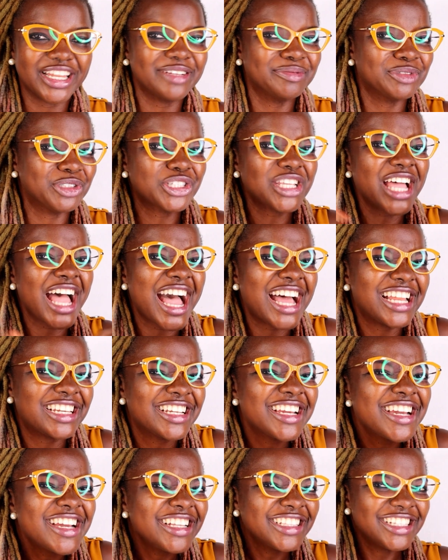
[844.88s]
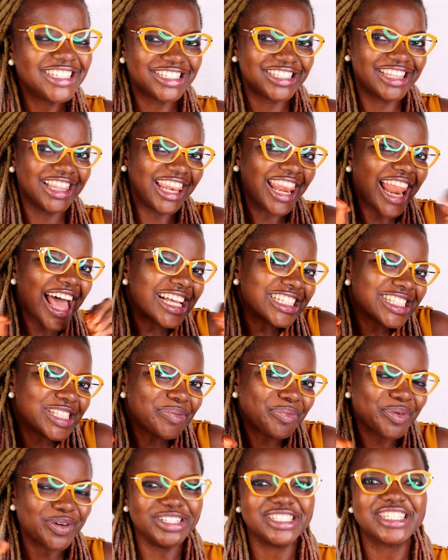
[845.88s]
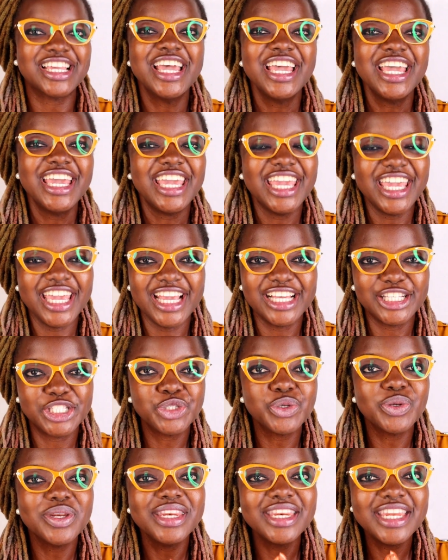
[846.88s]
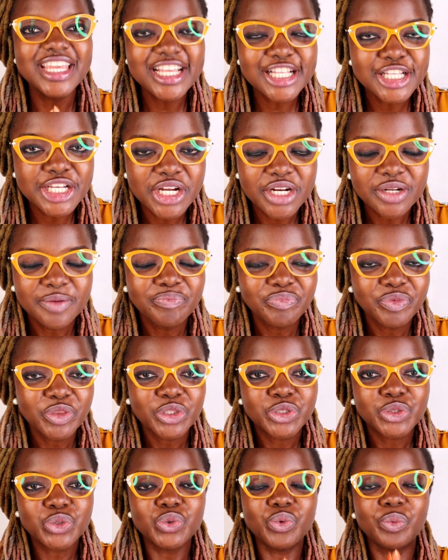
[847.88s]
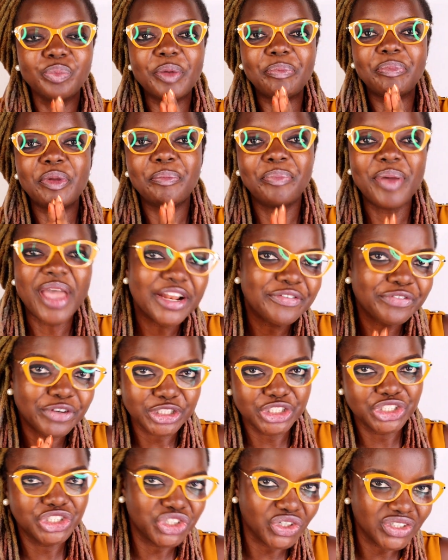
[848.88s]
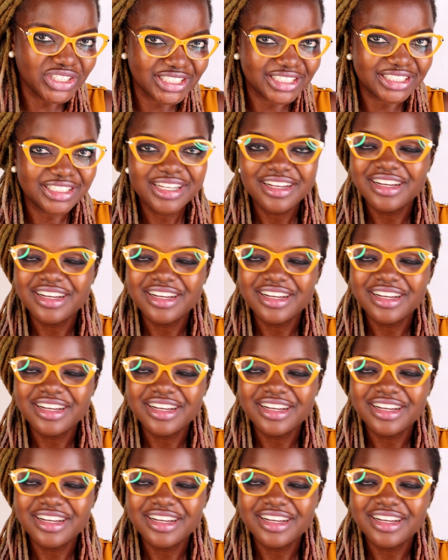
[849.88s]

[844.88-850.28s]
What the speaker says: I just had, this last point, is you need to be prepared for the journey.